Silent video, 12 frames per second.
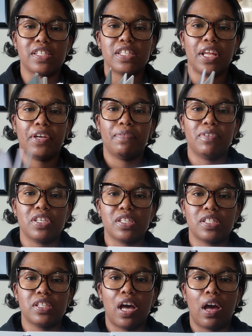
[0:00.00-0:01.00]
instead of
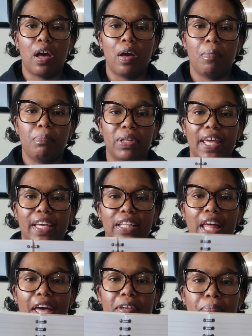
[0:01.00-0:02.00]
just blank
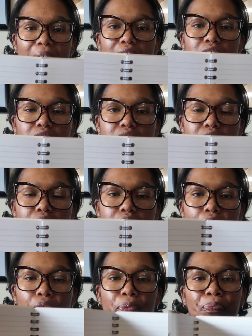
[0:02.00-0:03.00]
line pages.
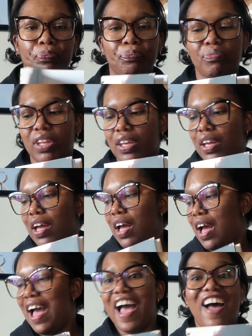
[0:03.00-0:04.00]
So
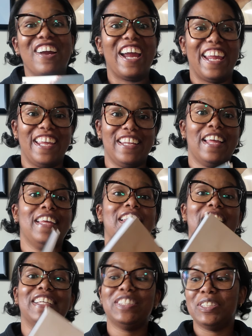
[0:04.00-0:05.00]
all right,
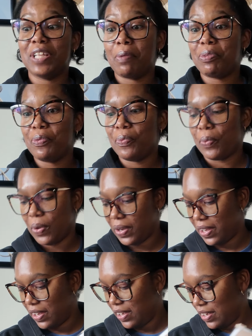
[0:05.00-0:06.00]
that's number
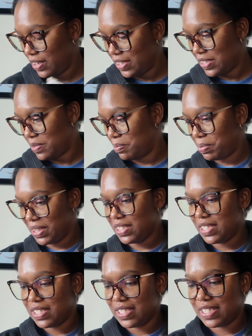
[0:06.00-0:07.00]
one. Let's put
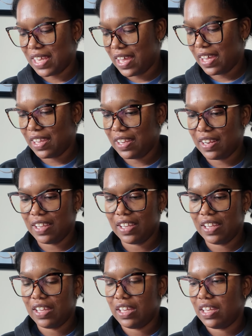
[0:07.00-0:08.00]
this aside.
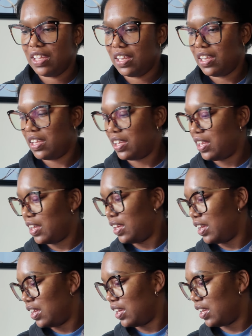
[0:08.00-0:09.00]

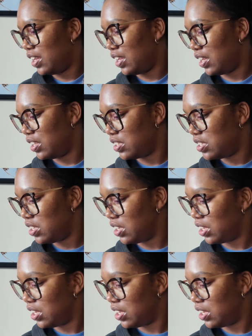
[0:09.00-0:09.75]
And